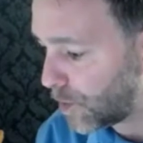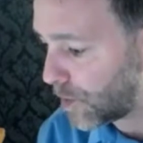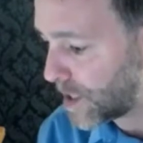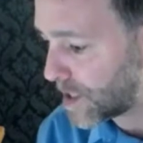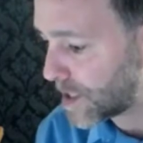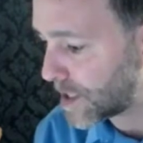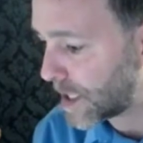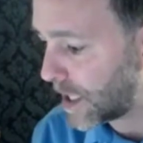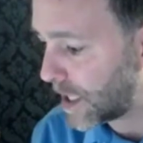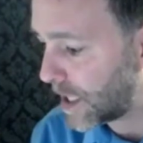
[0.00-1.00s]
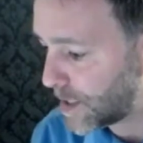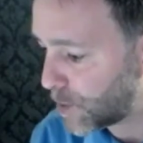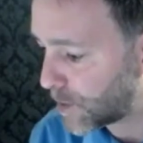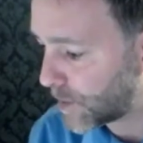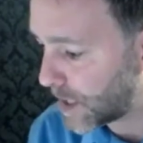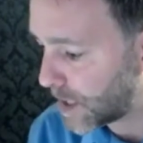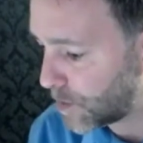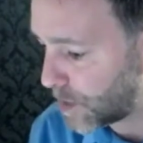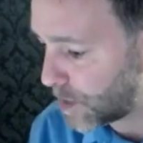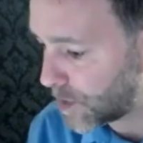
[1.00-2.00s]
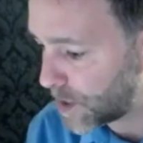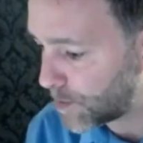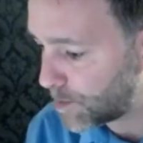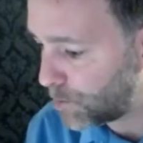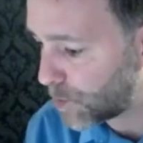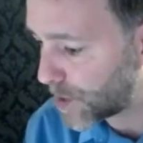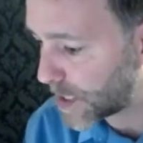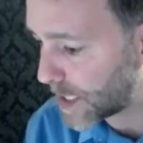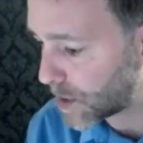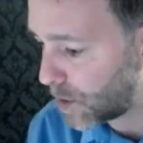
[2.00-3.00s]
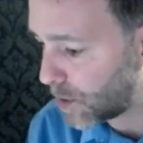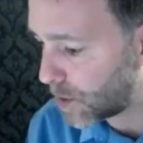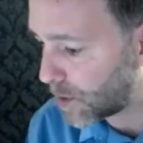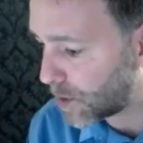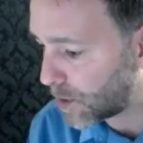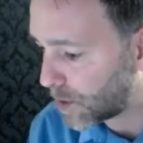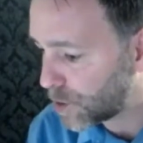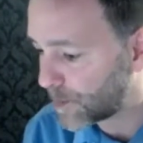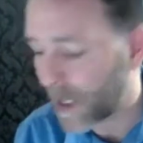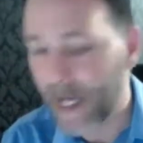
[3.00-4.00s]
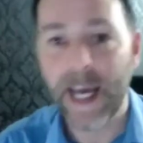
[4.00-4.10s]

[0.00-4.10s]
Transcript: Thought this is a Facebook thing. Will this be posted on YouTube?